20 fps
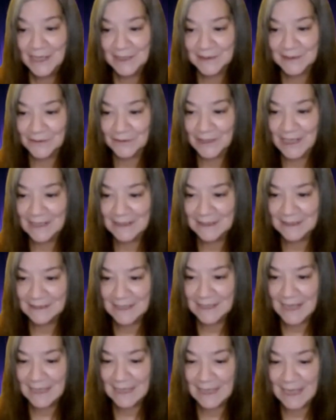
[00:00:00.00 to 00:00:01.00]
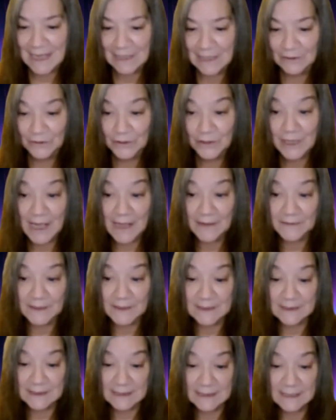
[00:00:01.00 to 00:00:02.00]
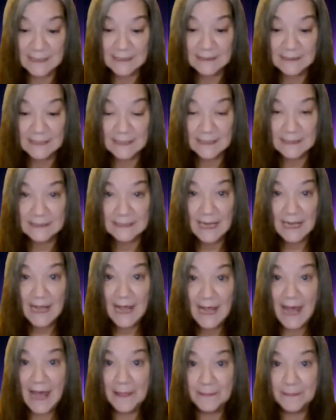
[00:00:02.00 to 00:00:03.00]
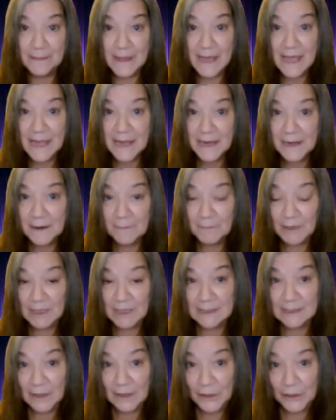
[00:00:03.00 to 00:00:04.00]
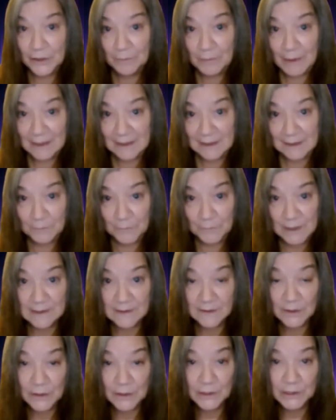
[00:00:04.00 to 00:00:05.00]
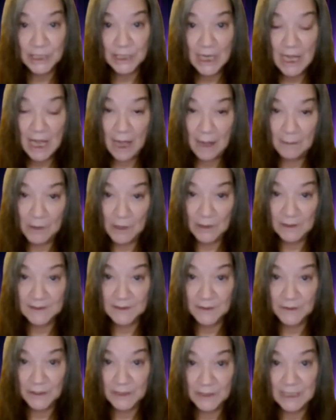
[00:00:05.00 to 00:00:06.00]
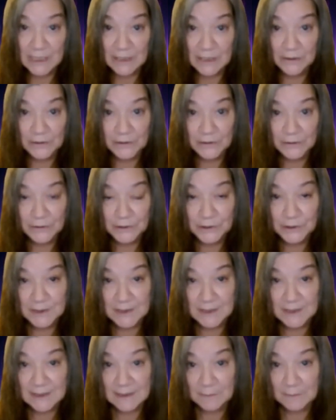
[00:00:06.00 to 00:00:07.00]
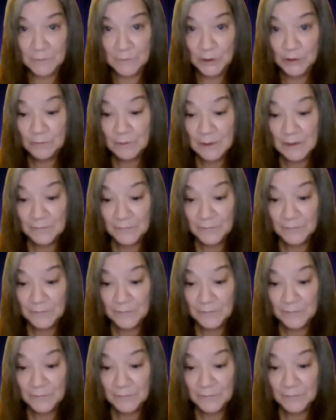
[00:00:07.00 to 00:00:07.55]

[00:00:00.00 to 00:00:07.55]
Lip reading: So let's take a look at the statistics, and then I'm going to tell you about some research. I'm also going to introduce you to some new